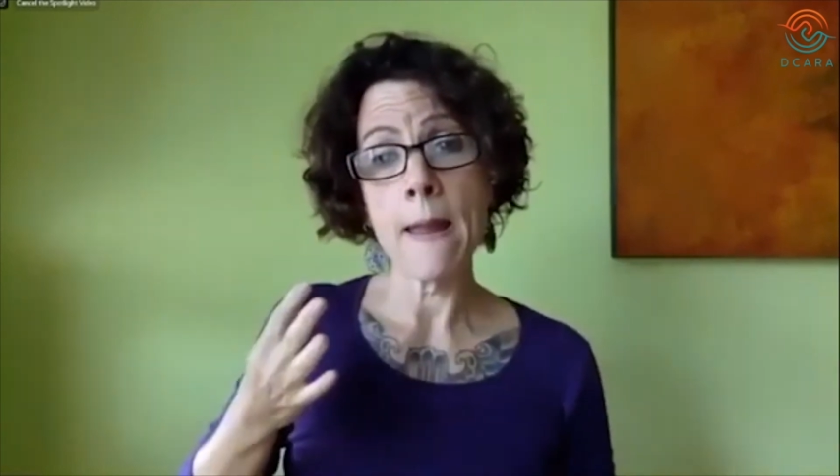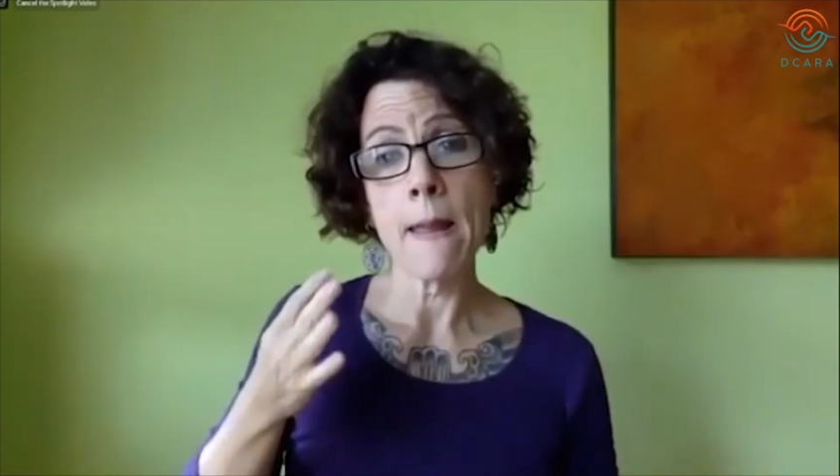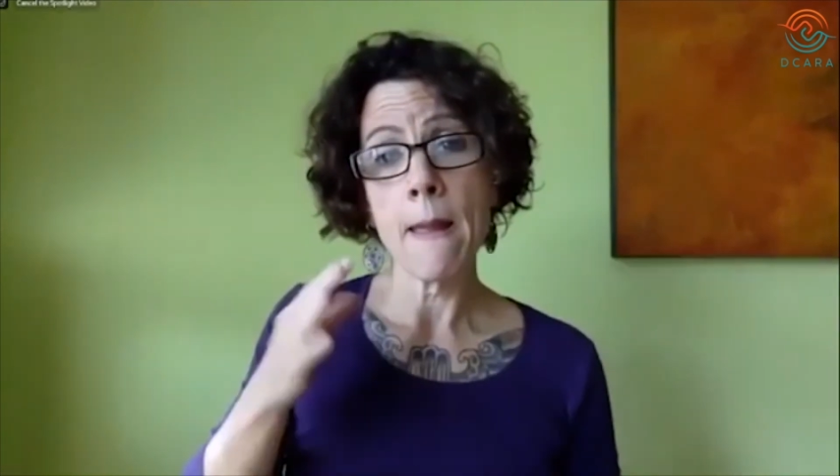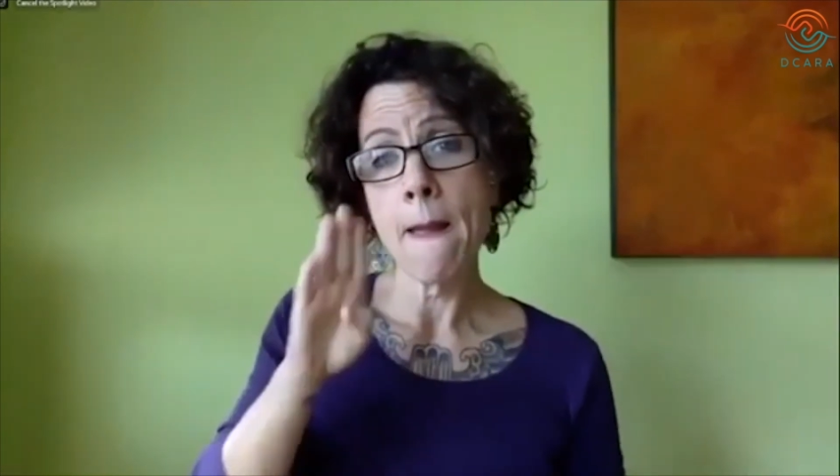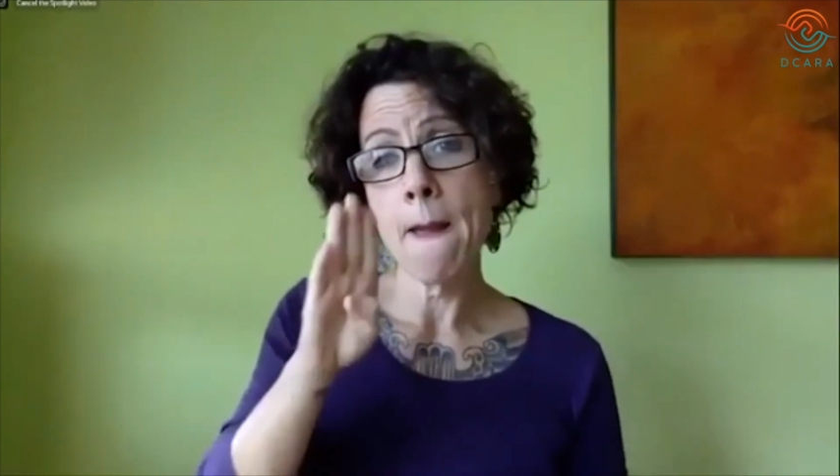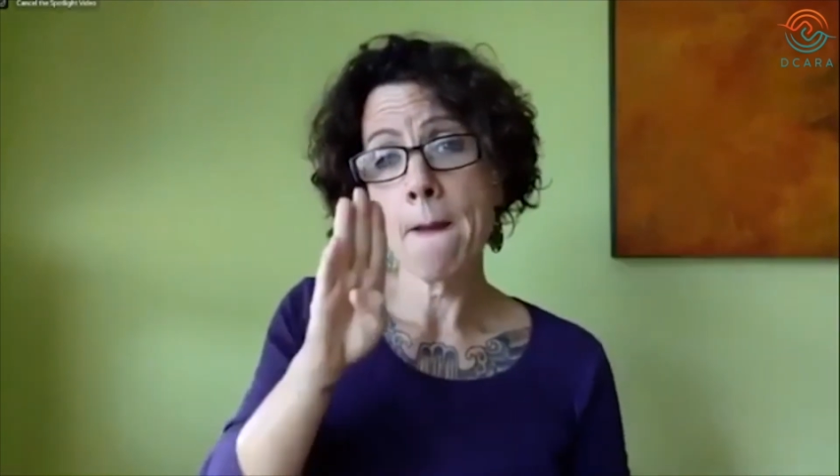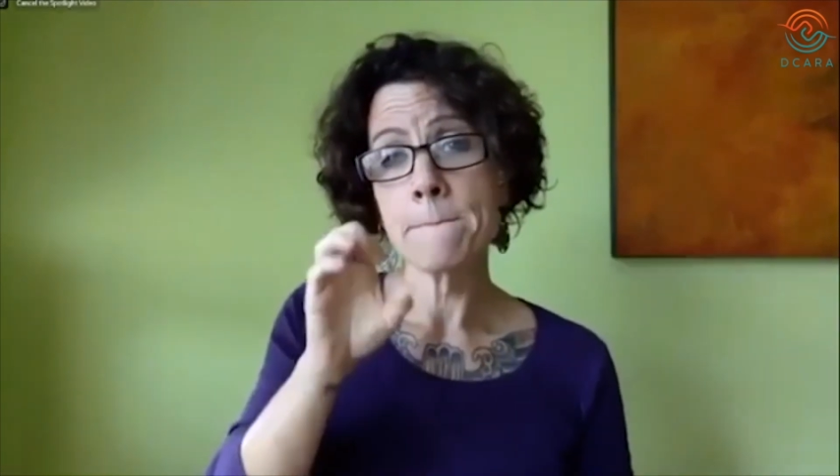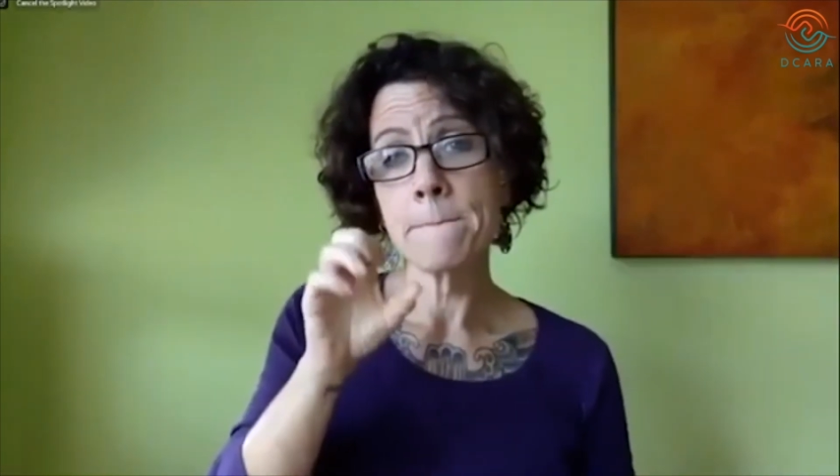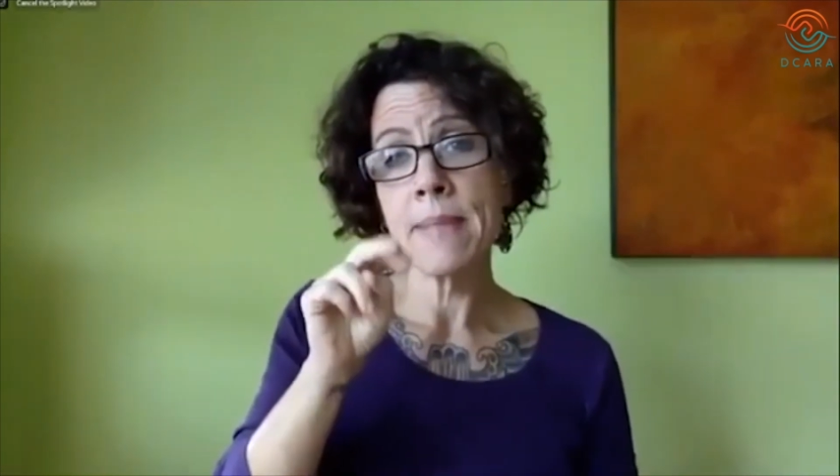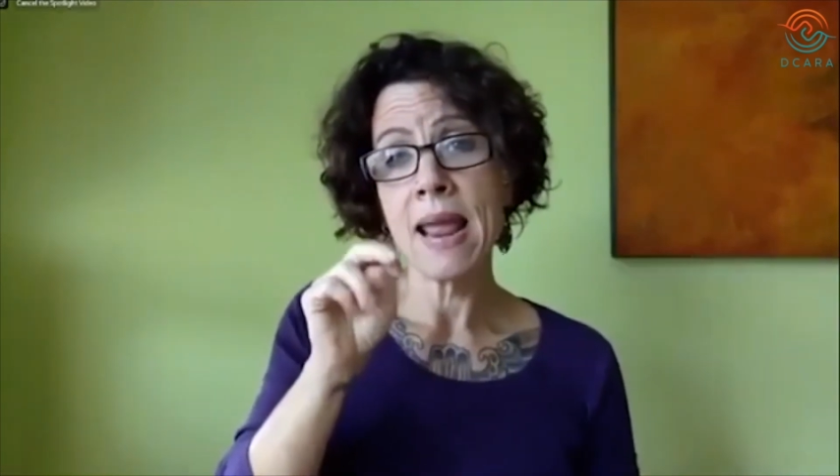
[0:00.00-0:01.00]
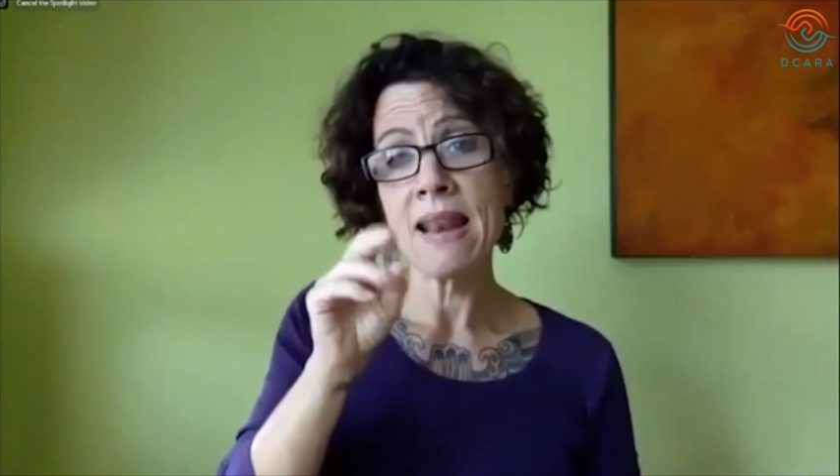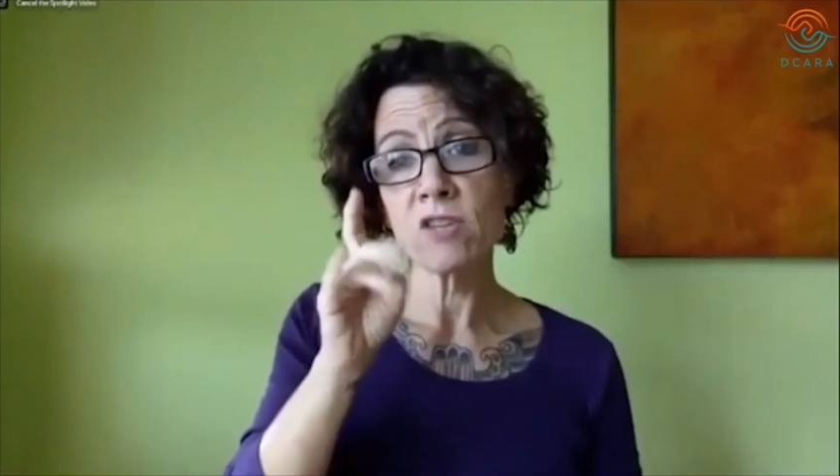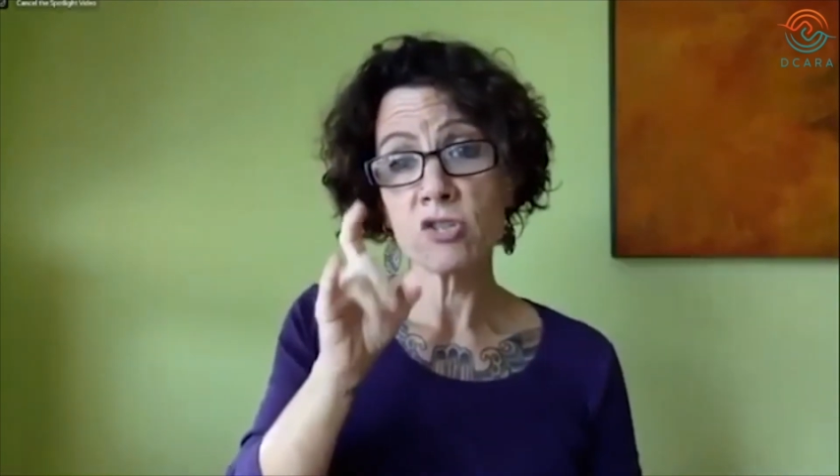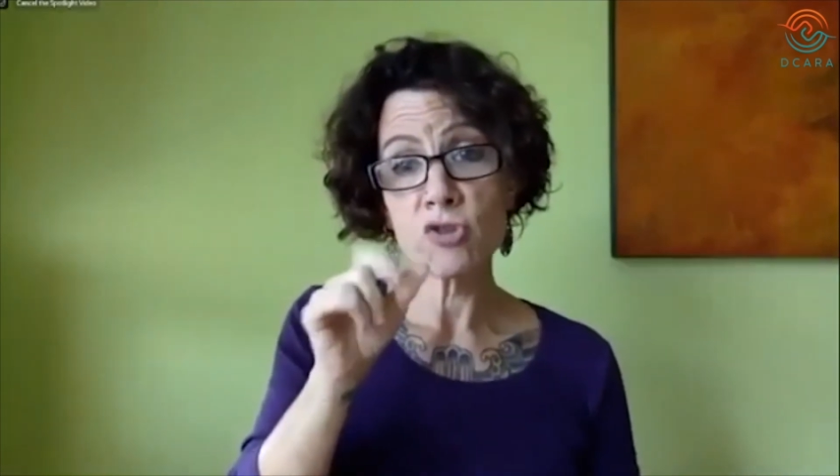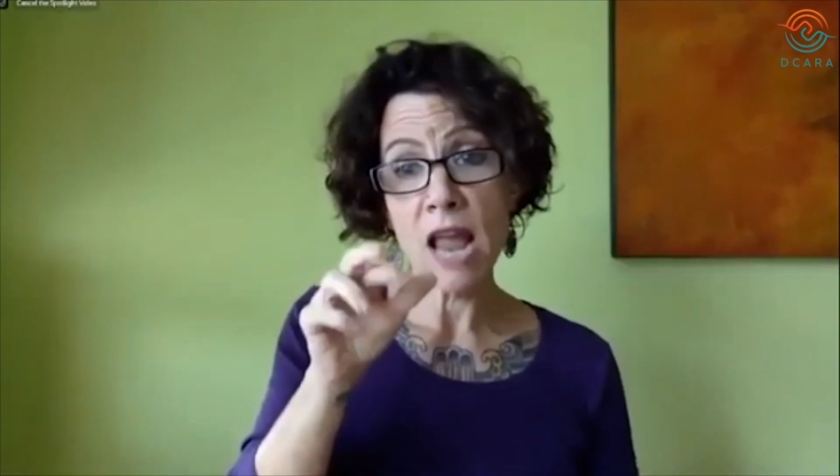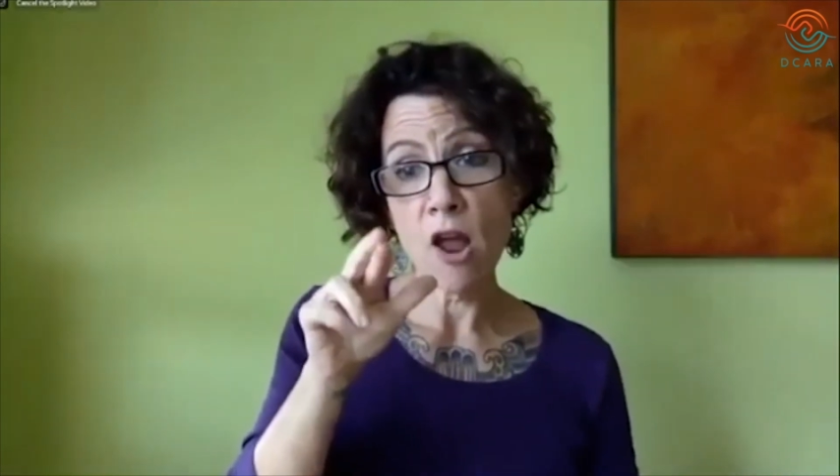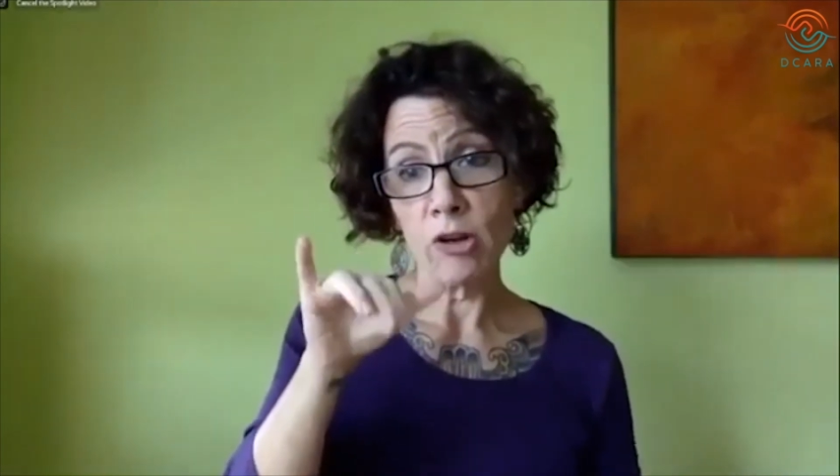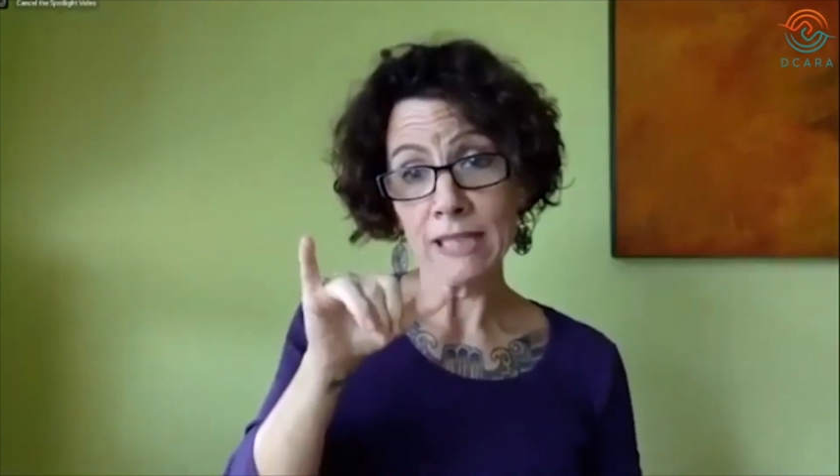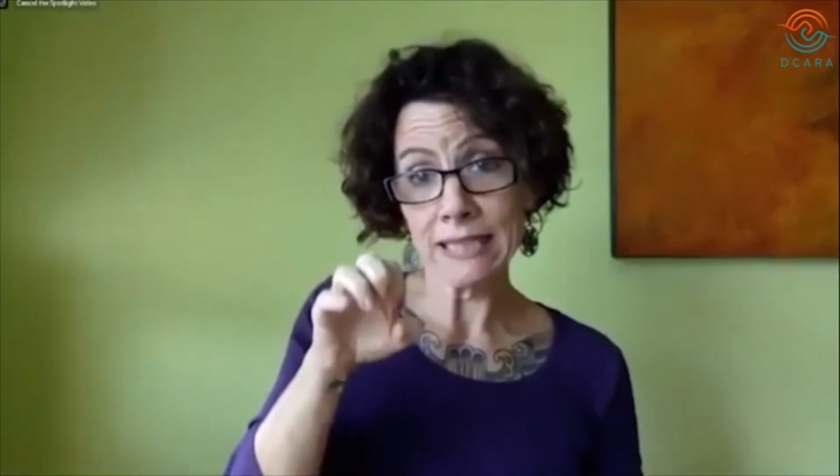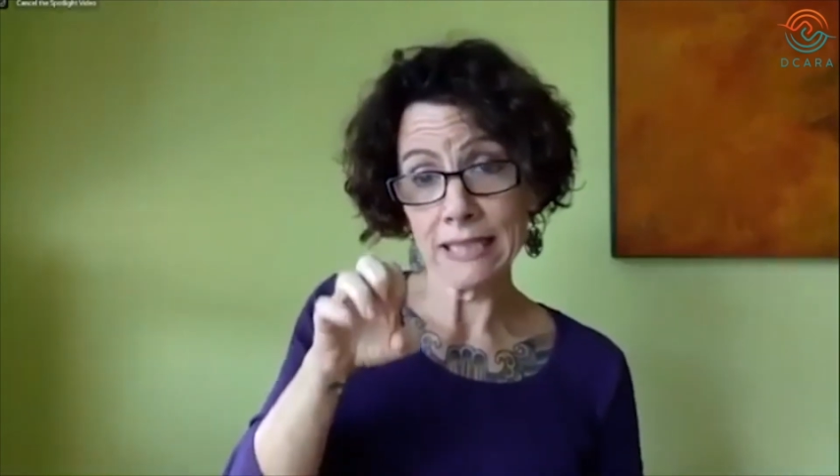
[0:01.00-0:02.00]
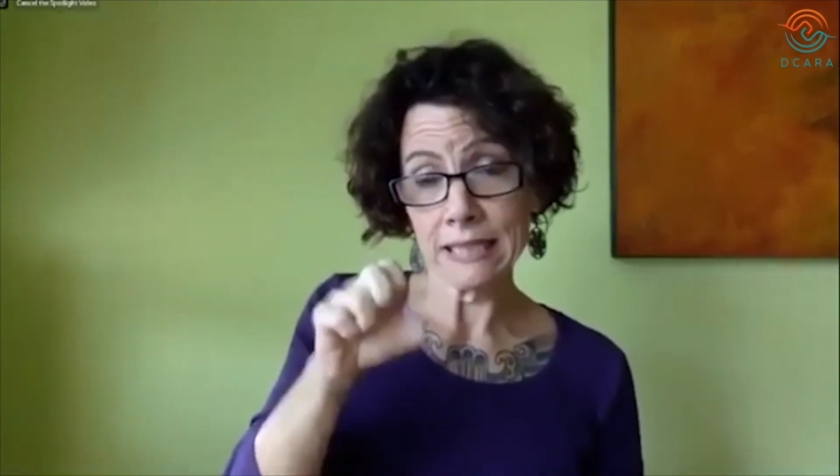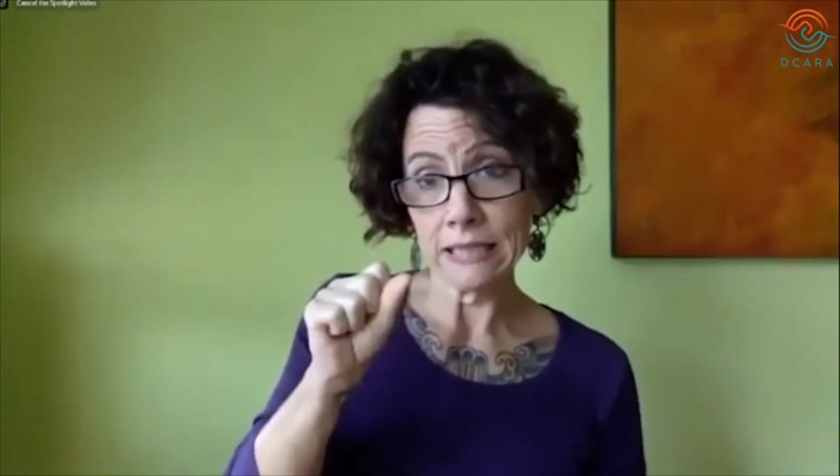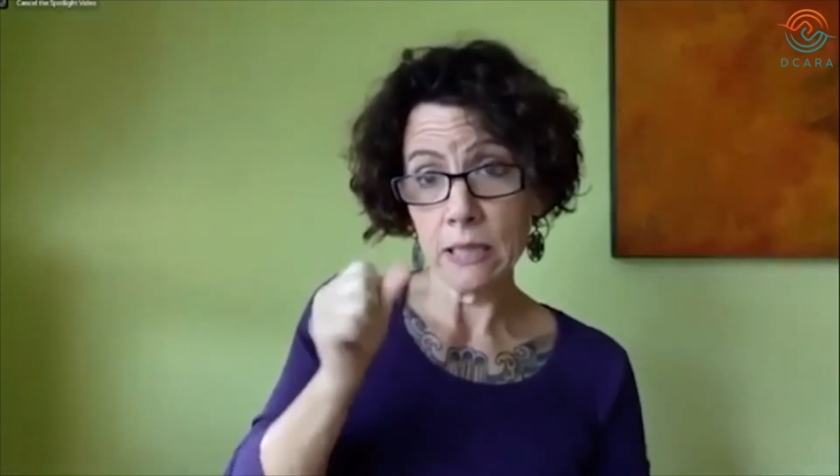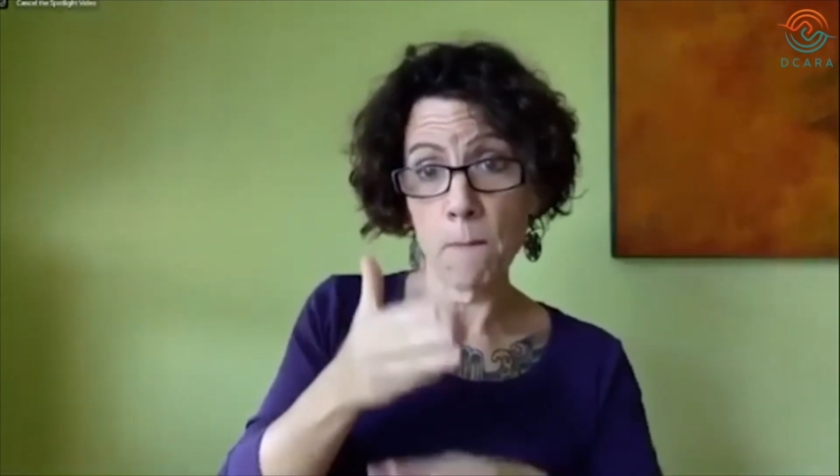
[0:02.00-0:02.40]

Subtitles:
information to my beneficiaries